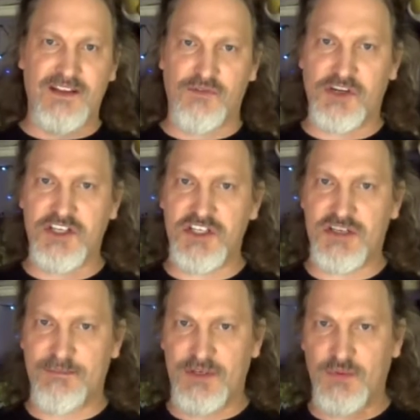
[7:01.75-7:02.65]
think, of the
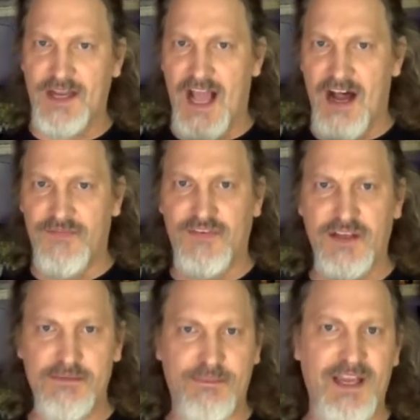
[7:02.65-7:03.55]
relationship between Alpha
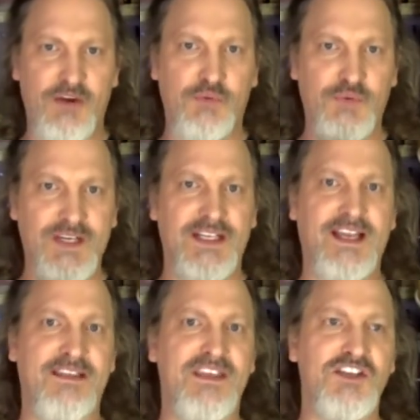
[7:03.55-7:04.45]
and Beta
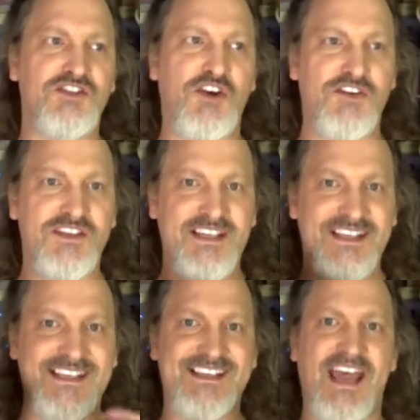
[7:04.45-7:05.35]
really, I think, starts to
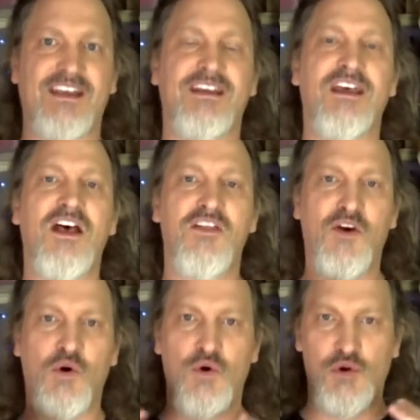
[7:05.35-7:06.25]
set
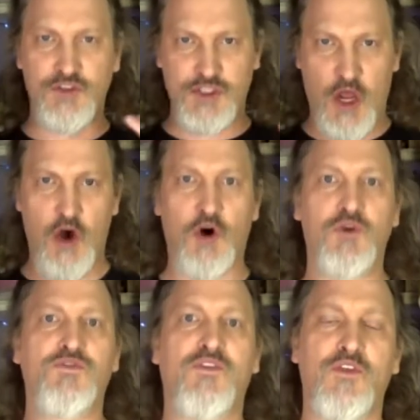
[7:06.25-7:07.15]
the whole
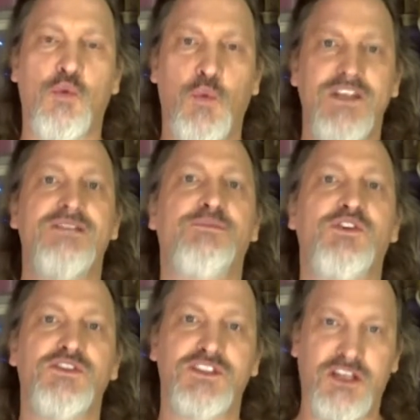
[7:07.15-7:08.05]
tone for the
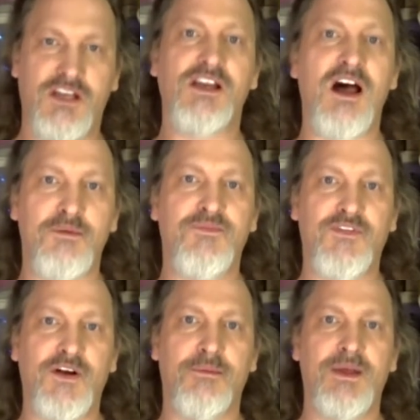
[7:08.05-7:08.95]
Whispers to come
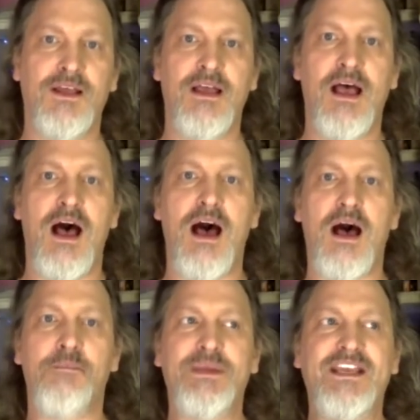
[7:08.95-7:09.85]
from.
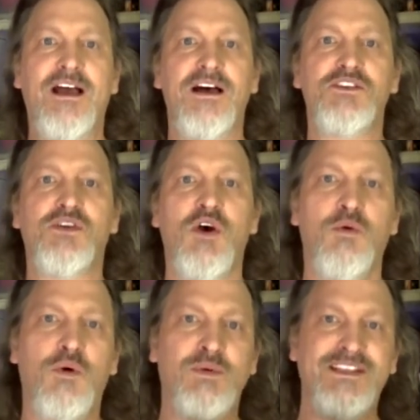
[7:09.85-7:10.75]
Because
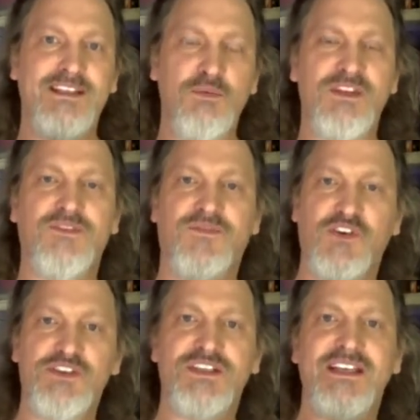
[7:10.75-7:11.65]
what we see with the
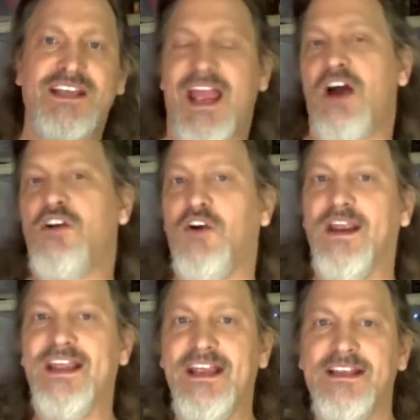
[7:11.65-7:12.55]
first encounter
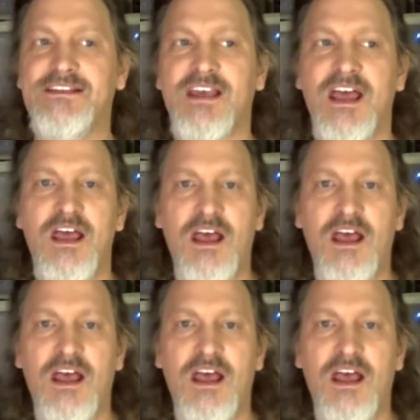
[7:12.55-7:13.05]
is